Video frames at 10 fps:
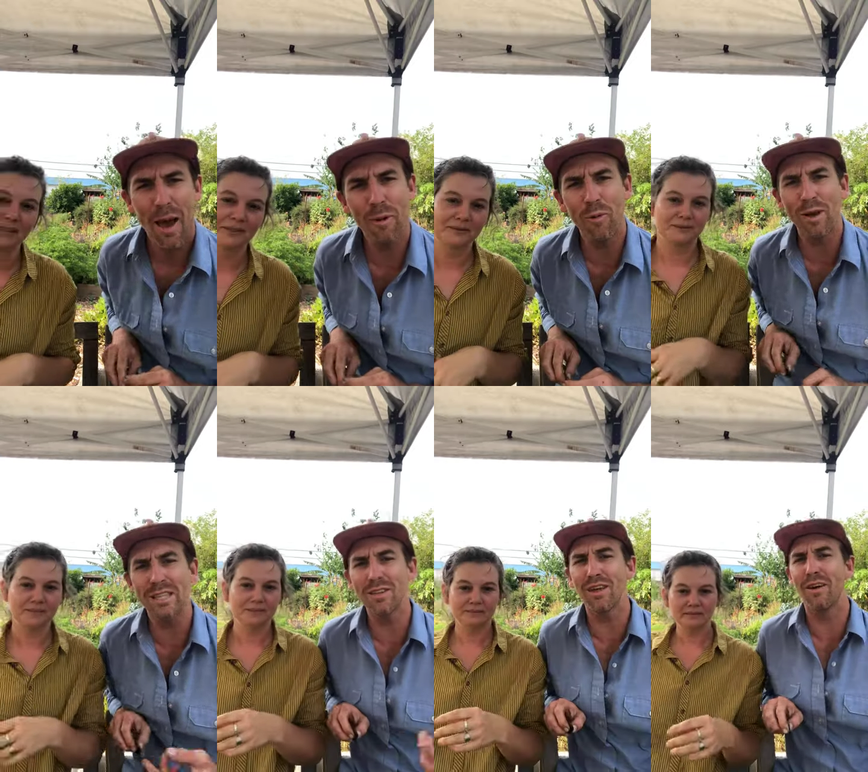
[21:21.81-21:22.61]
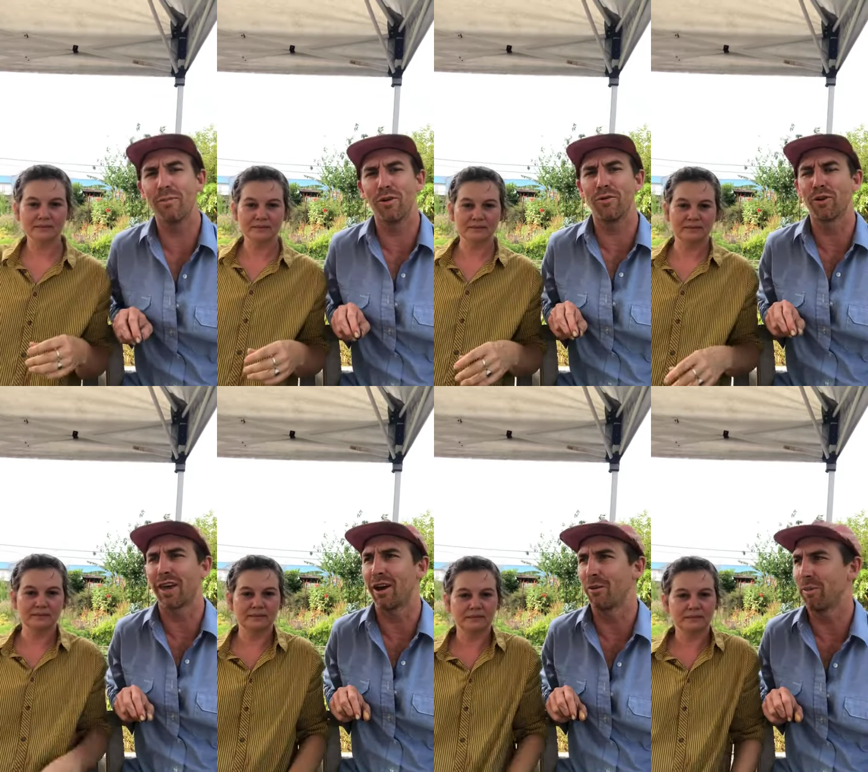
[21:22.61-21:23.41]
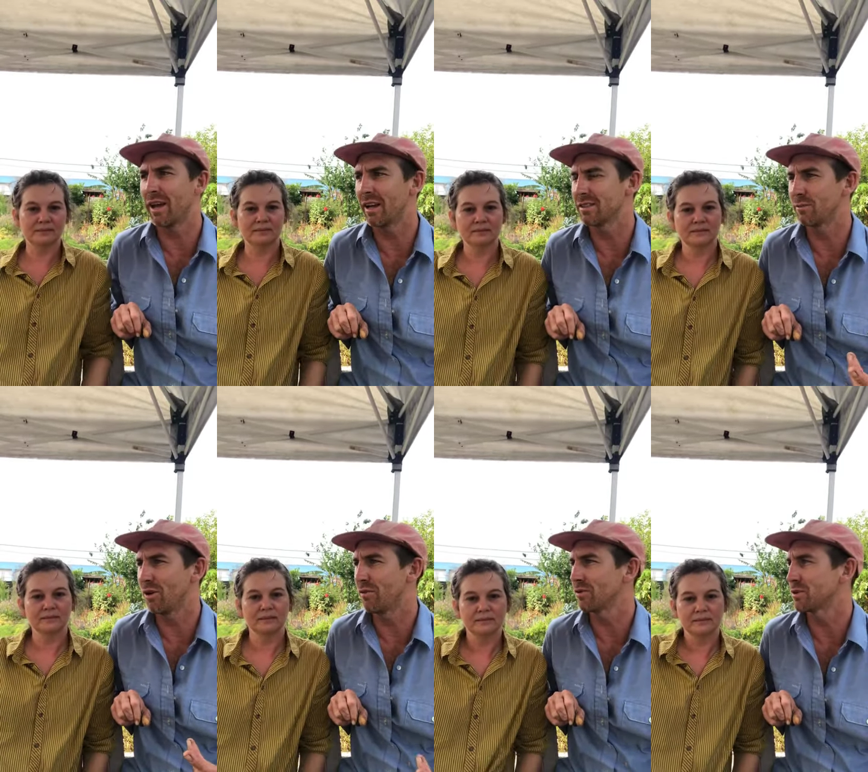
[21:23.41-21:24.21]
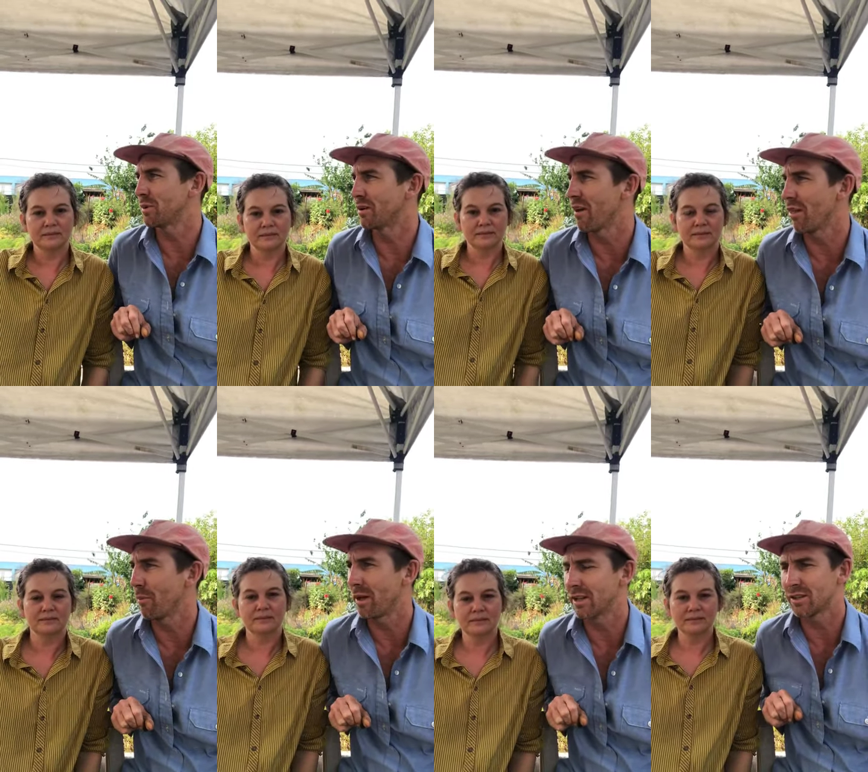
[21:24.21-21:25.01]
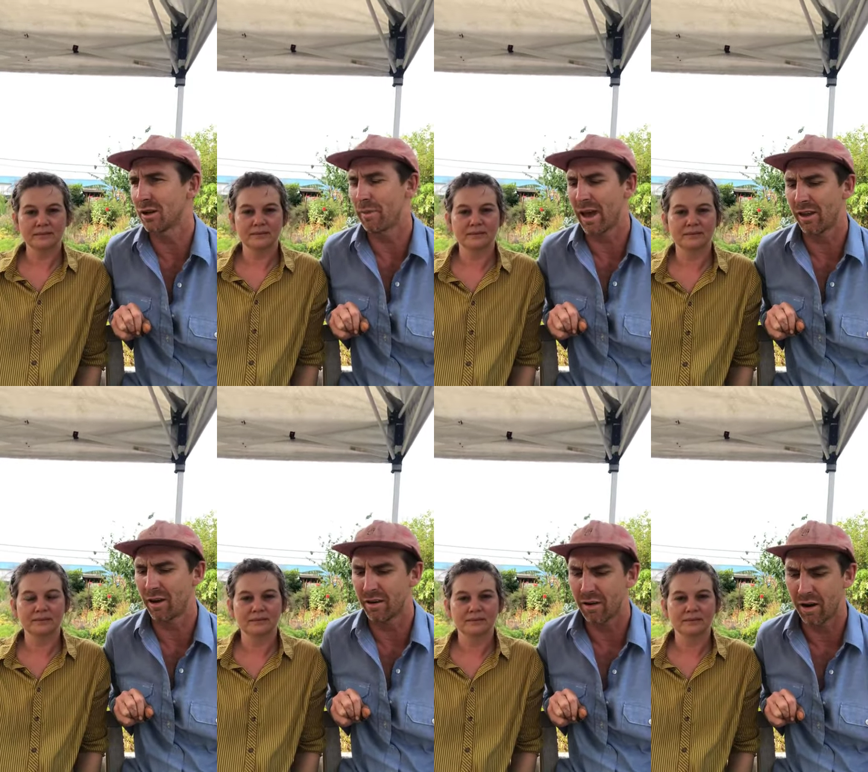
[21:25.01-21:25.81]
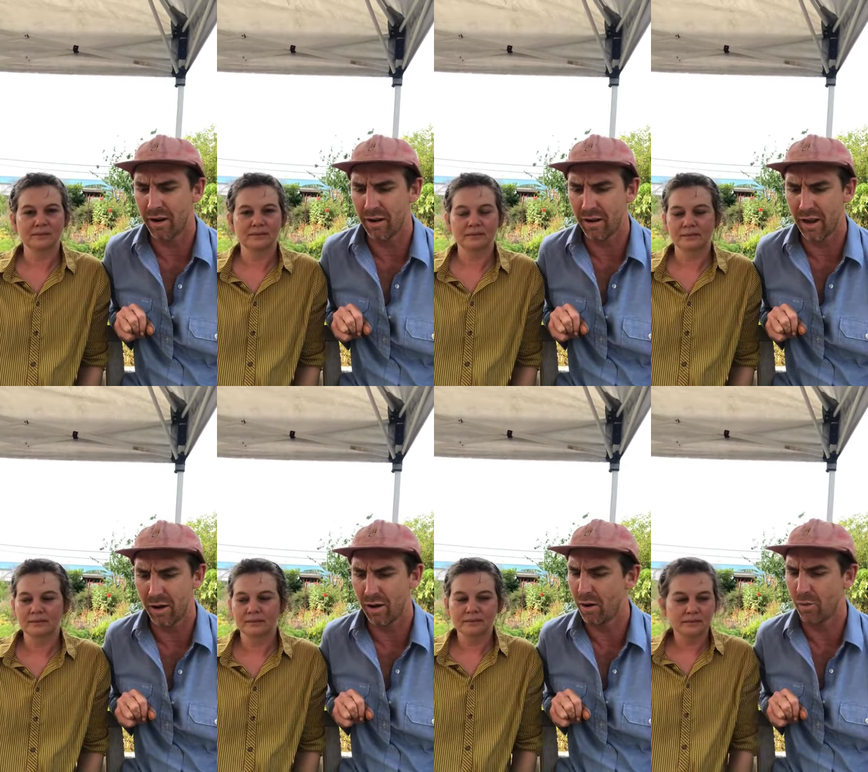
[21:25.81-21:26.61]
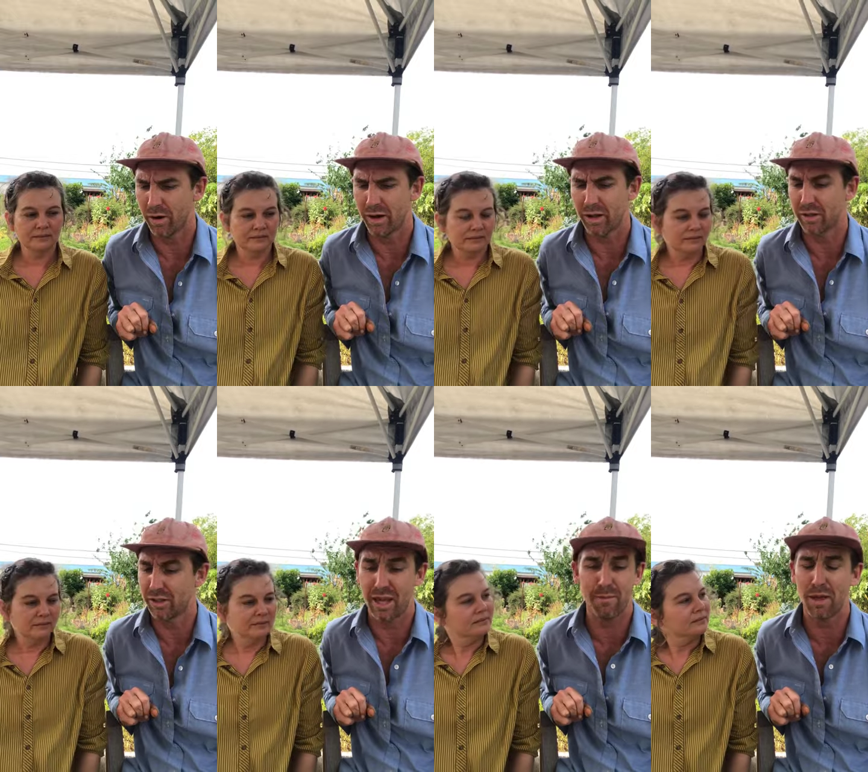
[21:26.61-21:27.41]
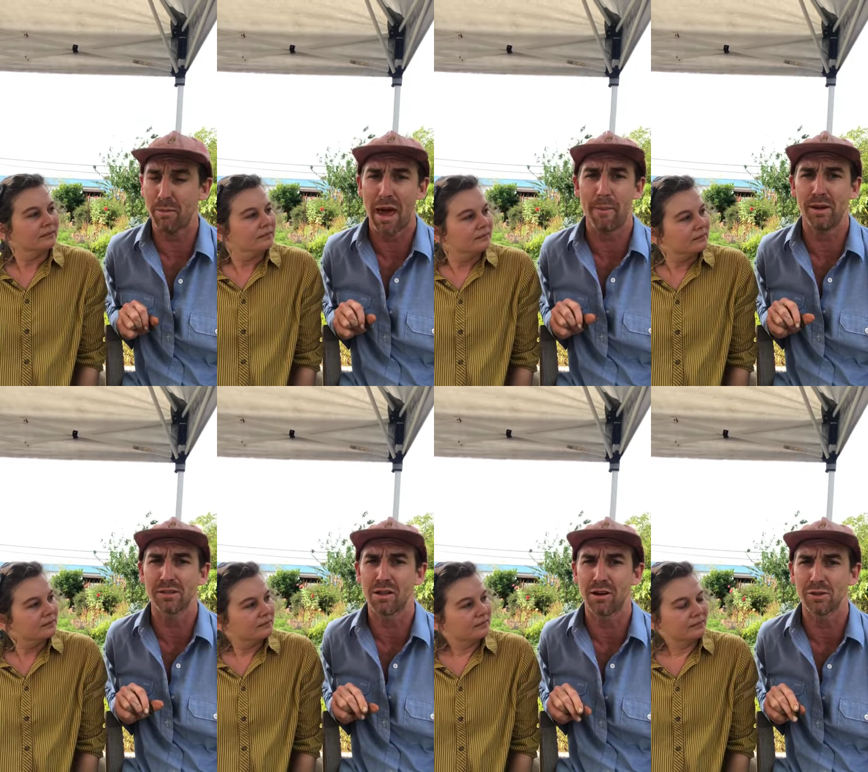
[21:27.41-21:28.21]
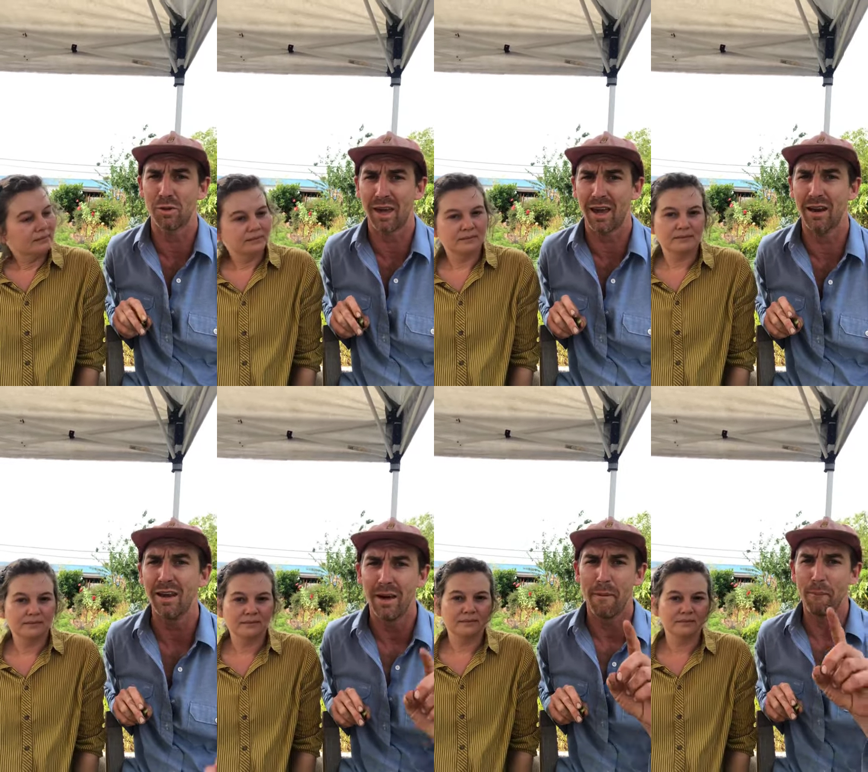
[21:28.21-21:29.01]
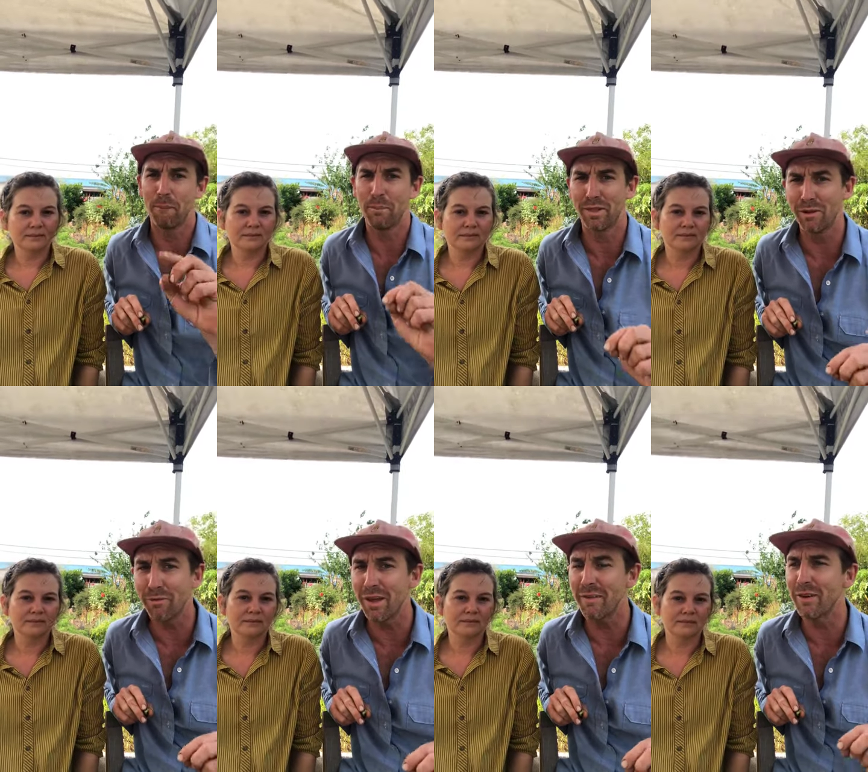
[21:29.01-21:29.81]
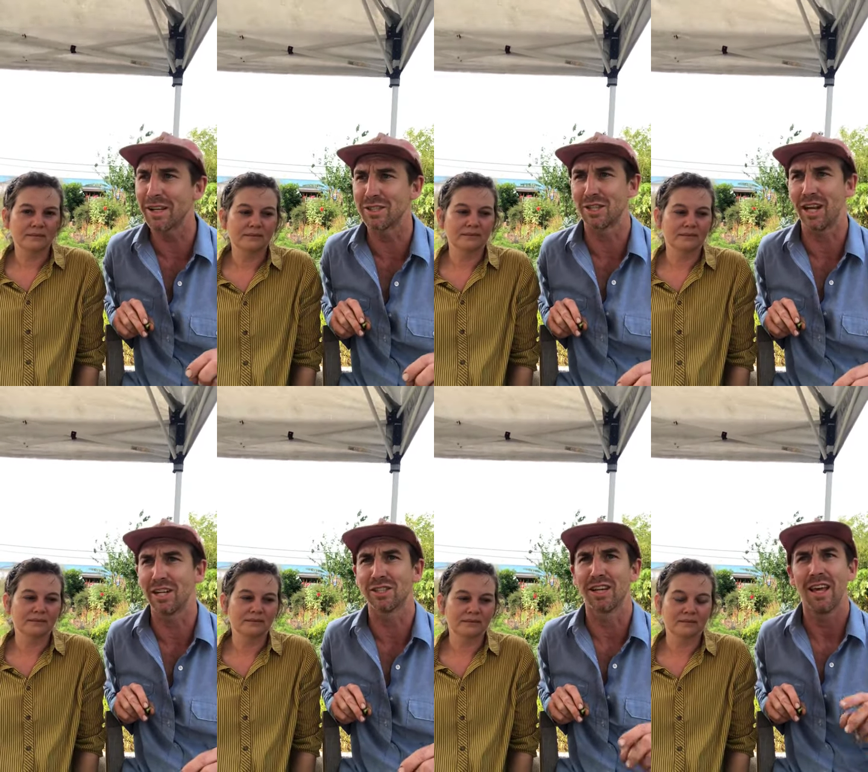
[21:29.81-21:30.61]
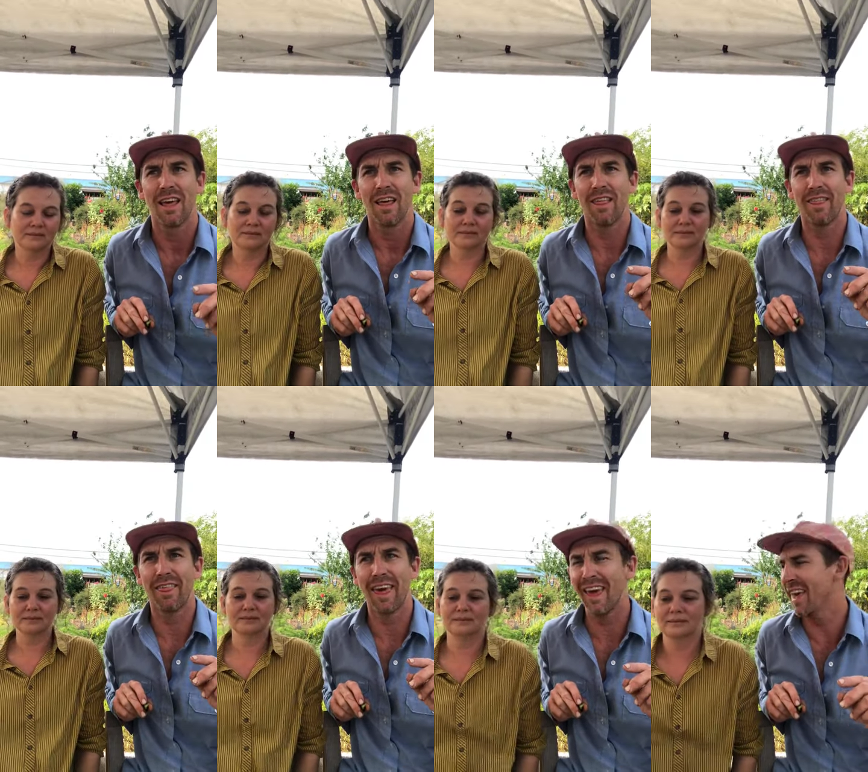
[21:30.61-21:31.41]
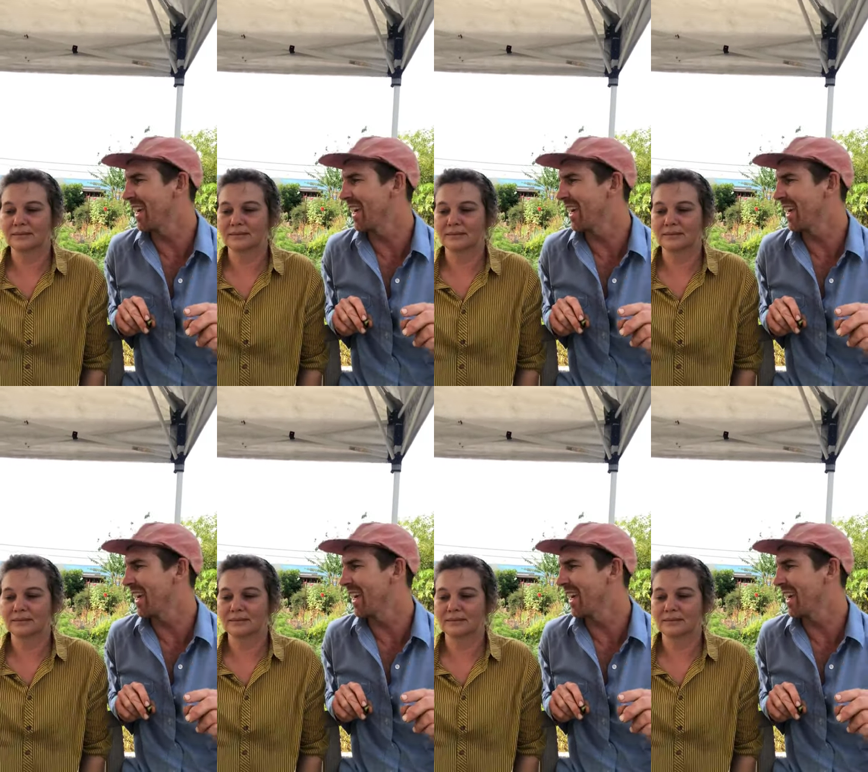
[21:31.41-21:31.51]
Speaker 1: mean, we still have beautiful kale plants and beautiful spigarello plants in our backyard garden, and, and we're gonna keep them happy as long as we can. But their flavor has changed. Mm-hmm. They